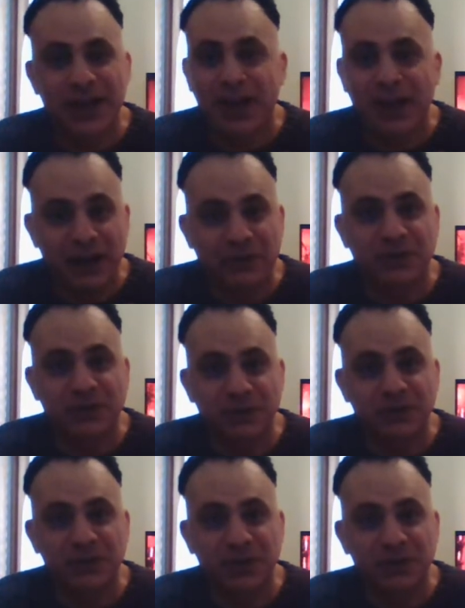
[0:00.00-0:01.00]
I love the film
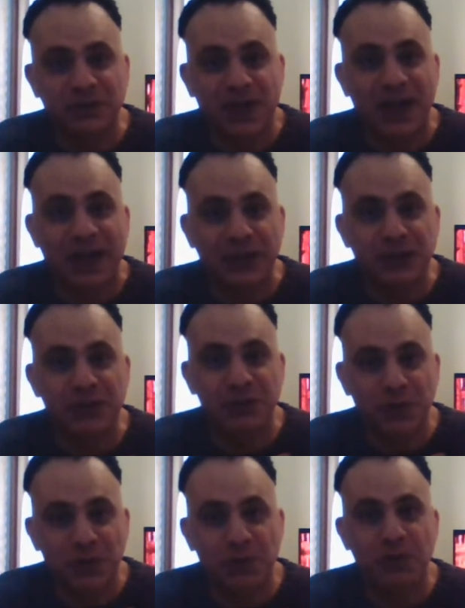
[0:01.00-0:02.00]
so far. As you
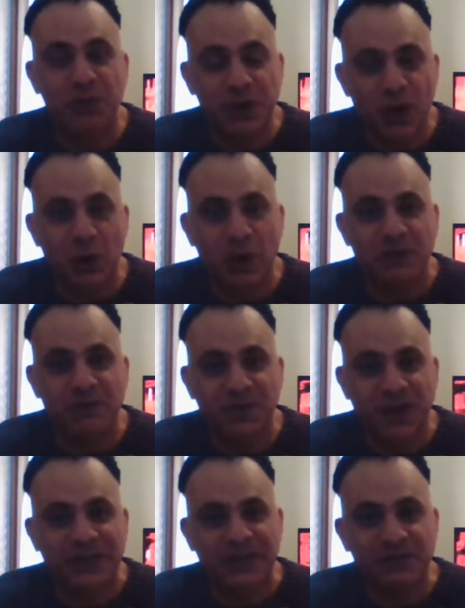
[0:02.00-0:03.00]
all know, I'm
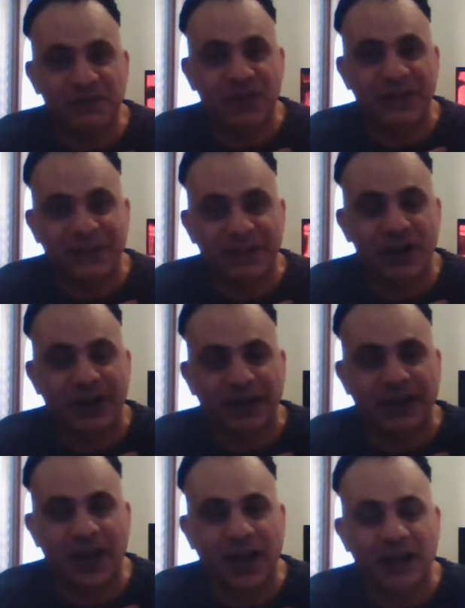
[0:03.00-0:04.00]
fighting for the Snyder
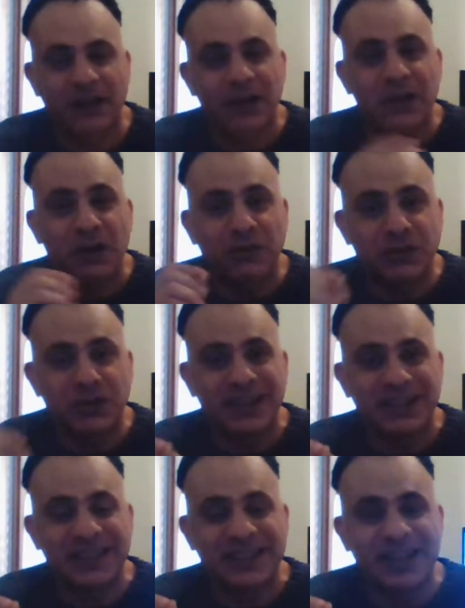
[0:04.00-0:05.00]
Cut of
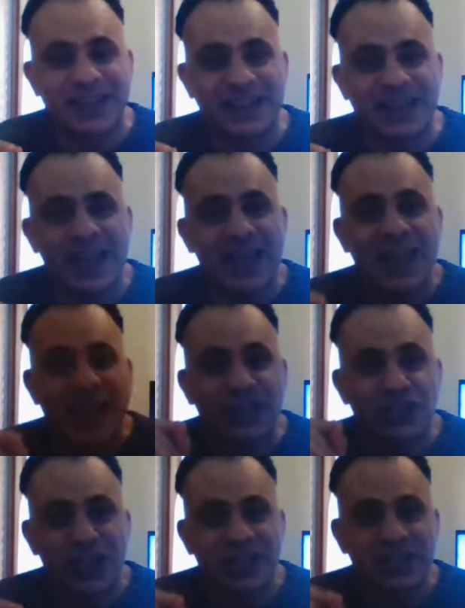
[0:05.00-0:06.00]
Justice League. And
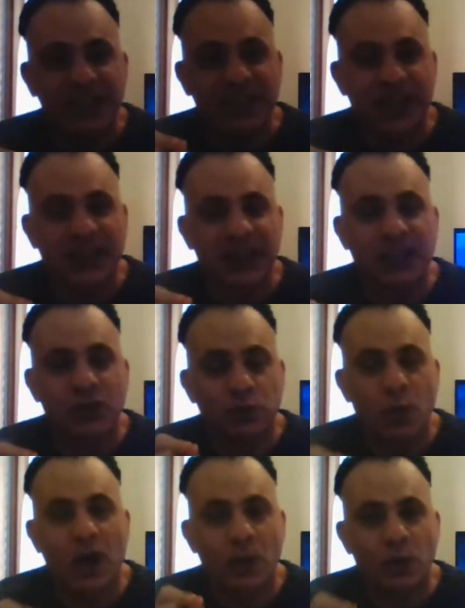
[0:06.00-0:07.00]
Justice League is
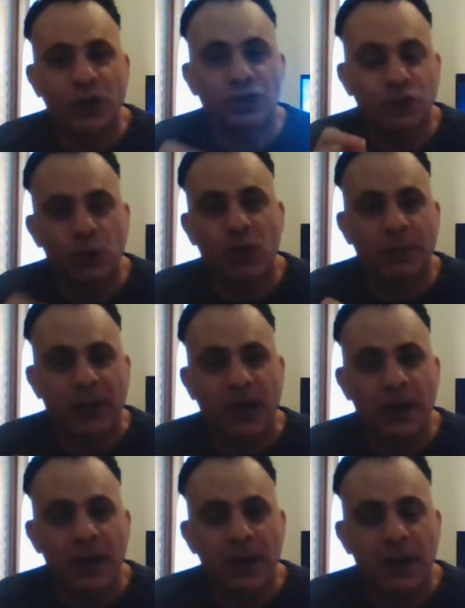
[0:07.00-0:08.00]
what I want to talk about,
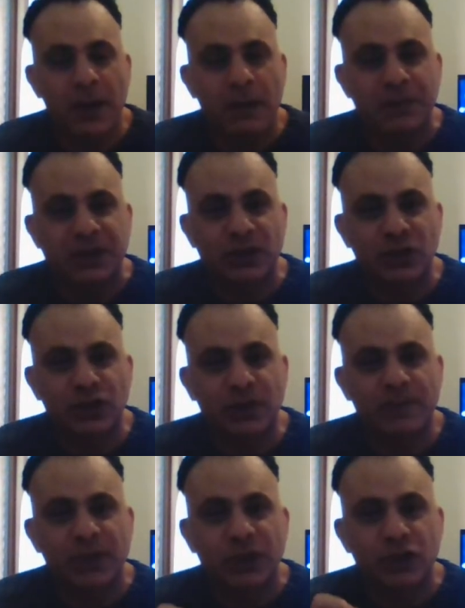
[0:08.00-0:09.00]

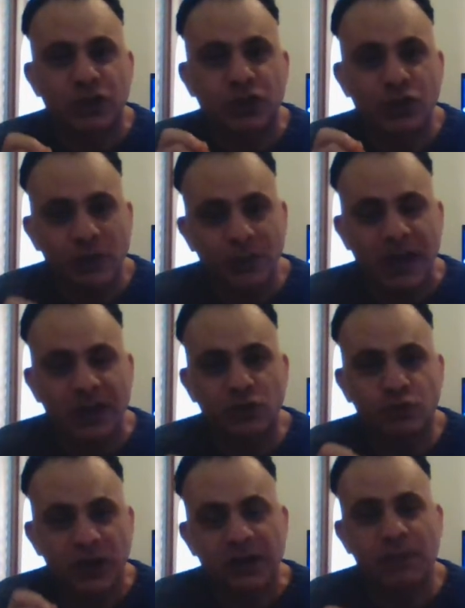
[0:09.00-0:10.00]
because Superman's
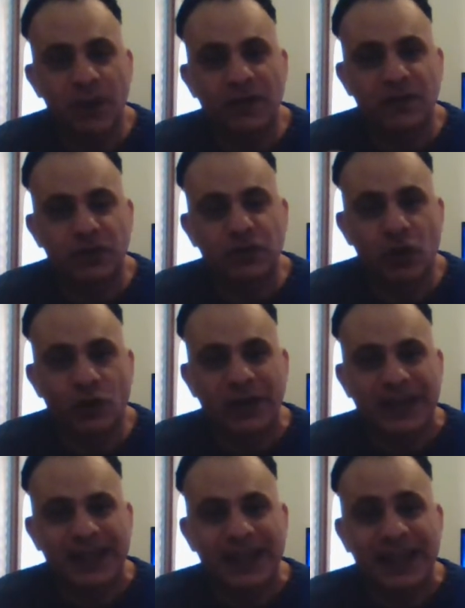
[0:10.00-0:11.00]
rebirth
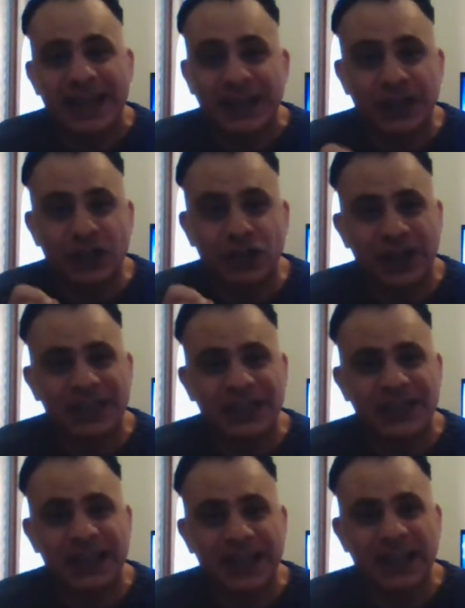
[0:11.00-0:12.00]
story in the
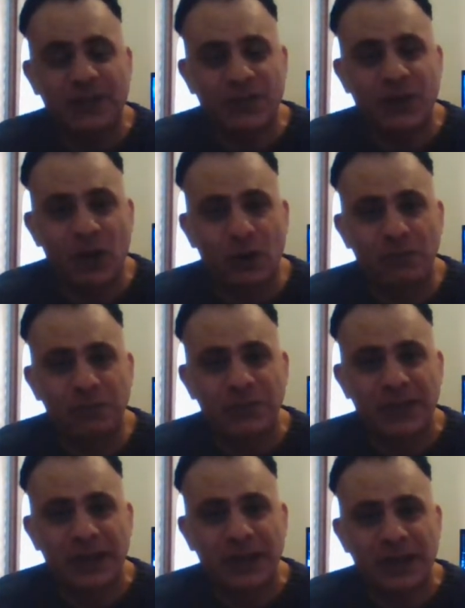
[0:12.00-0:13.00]
Justice League film
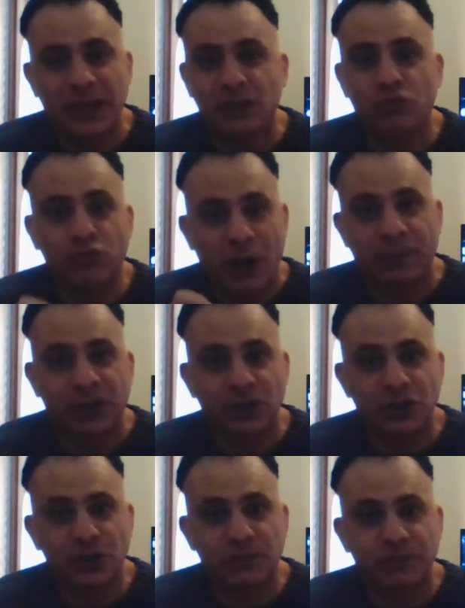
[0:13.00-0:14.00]
is
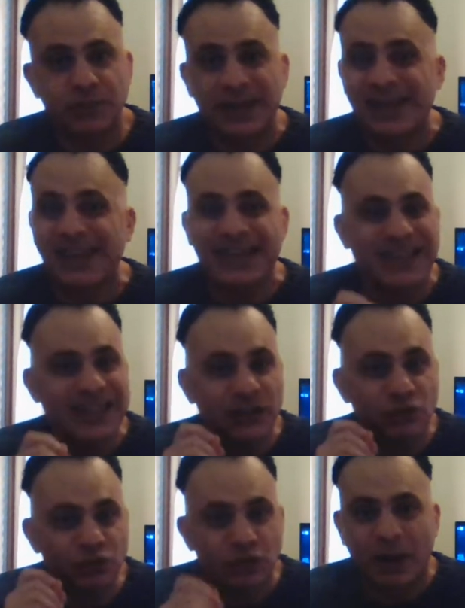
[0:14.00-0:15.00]
rubbish. It is
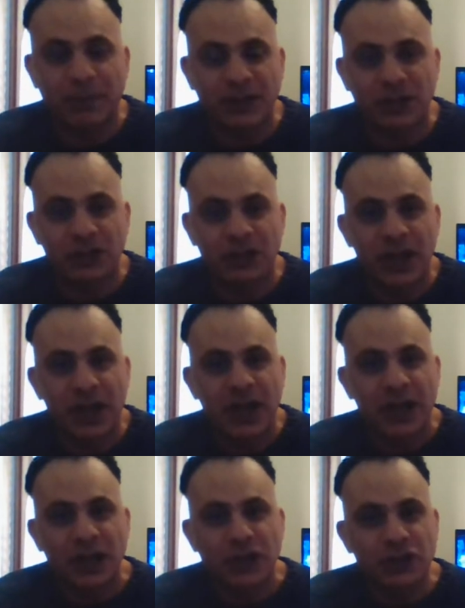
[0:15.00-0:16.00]
rubbish.
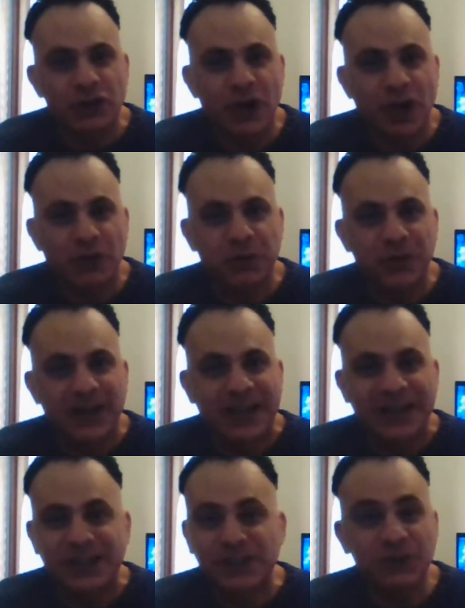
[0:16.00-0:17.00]
You know,
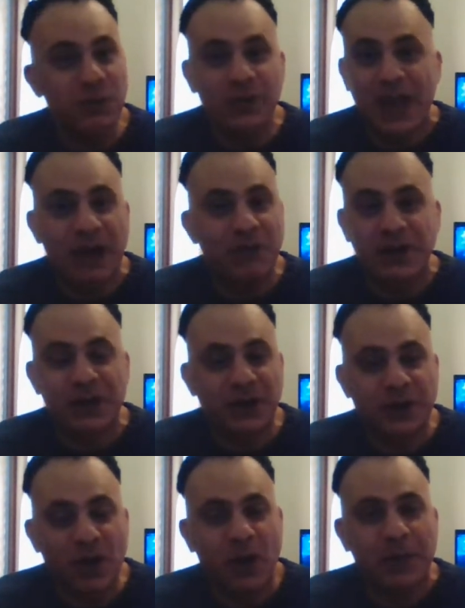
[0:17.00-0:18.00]
it's all there in
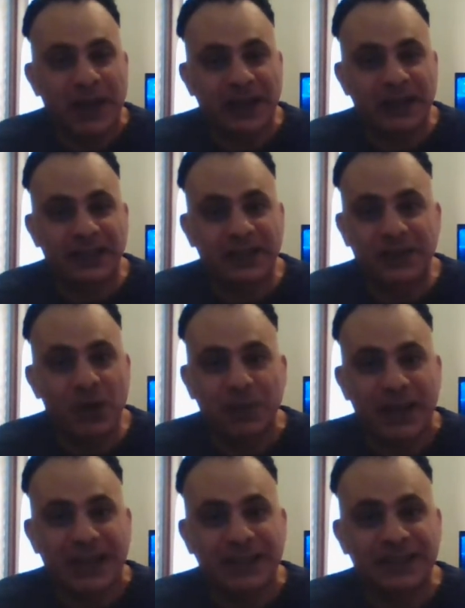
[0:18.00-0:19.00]
the
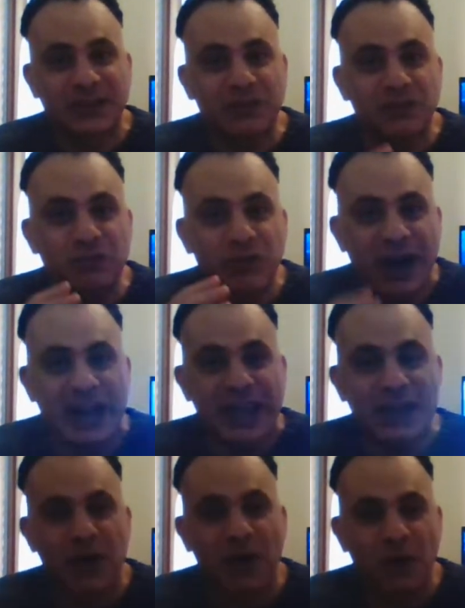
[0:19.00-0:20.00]
comics. The
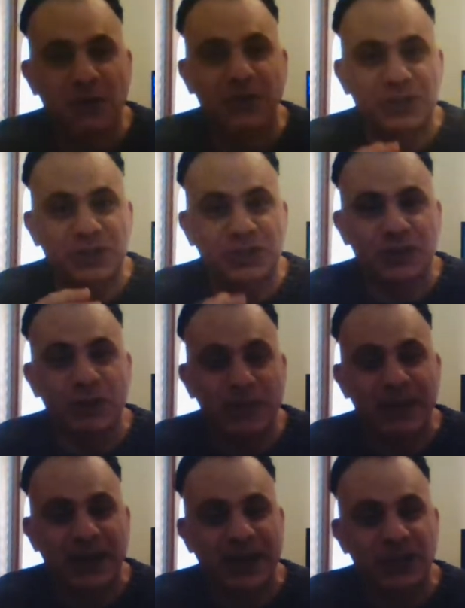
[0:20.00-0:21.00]
reign of the
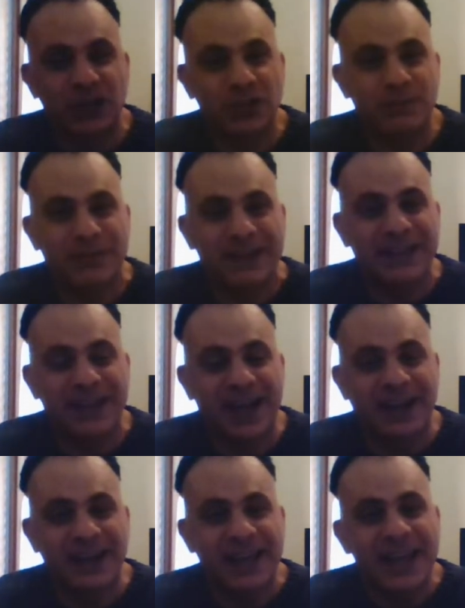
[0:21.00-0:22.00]
Superman has just been
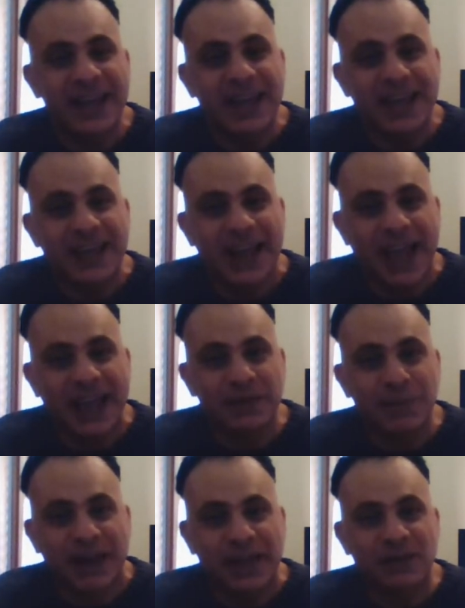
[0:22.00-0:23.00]
done in
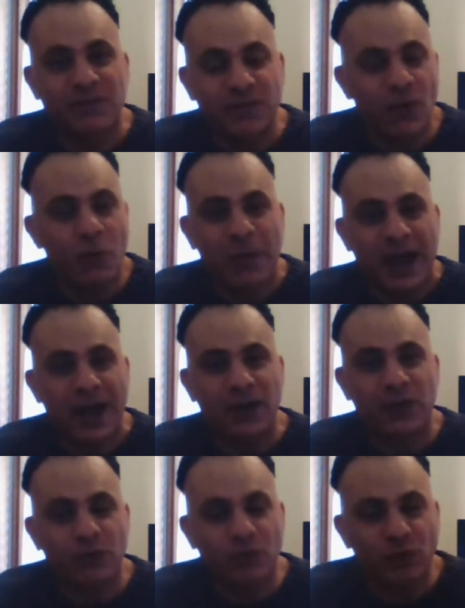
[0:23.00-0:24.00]
animated format. A
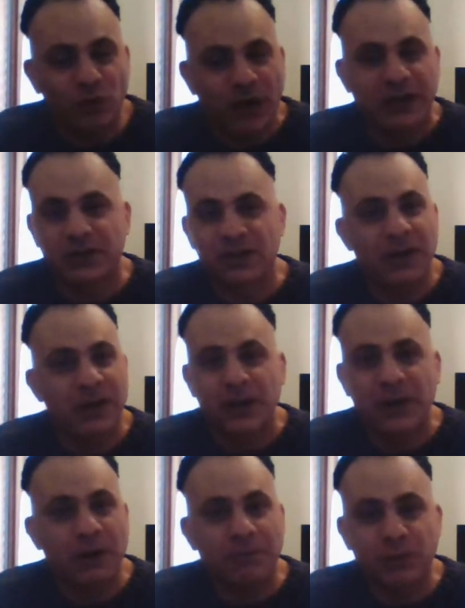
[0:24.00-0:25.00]
great, you
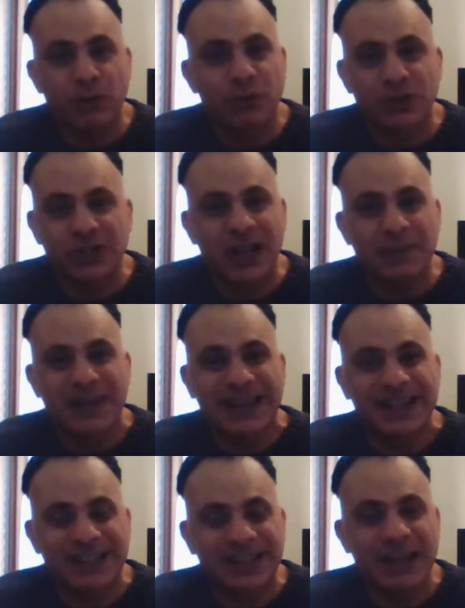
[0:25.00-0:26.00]
know, Bruce Timm and
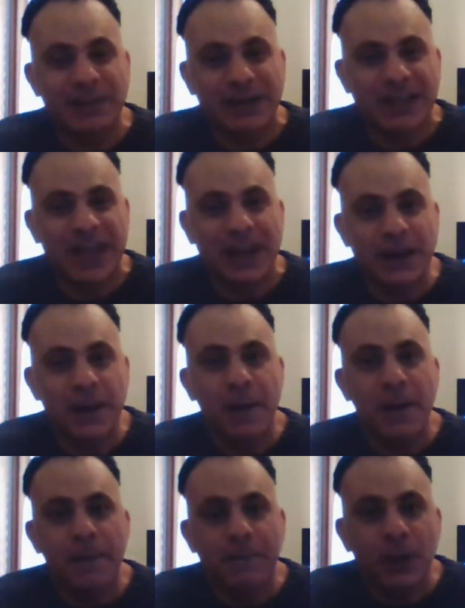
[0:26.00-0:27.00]
his team again
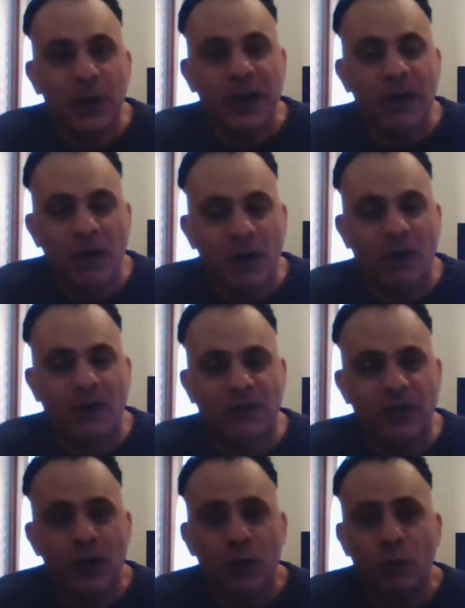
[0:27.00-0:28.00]
pull it off,
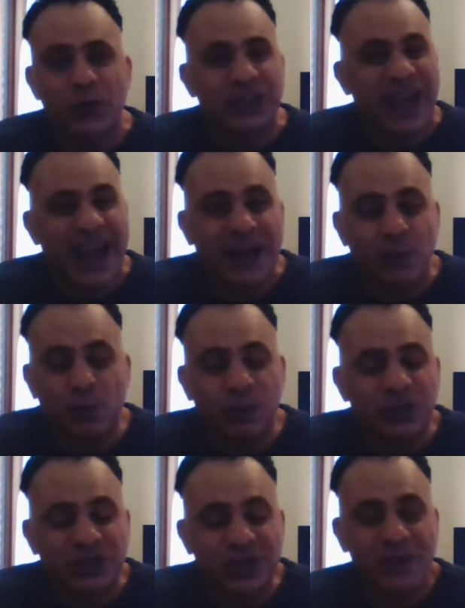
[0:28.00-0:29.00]
which
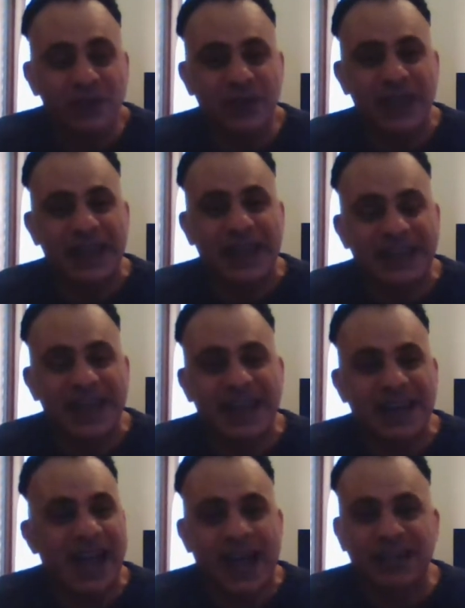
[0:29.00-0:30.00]
something again
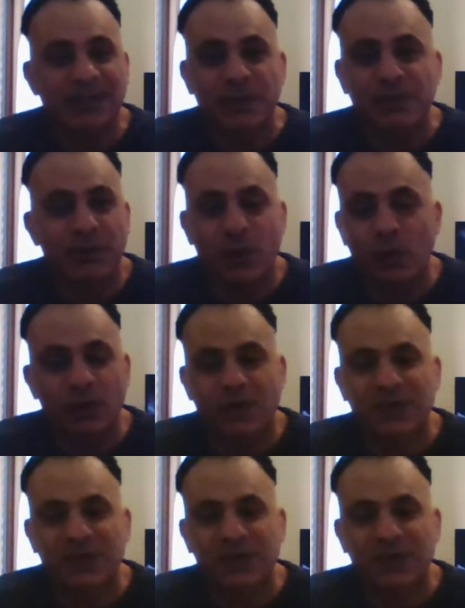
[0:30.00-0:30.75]
that hasn't been pulled off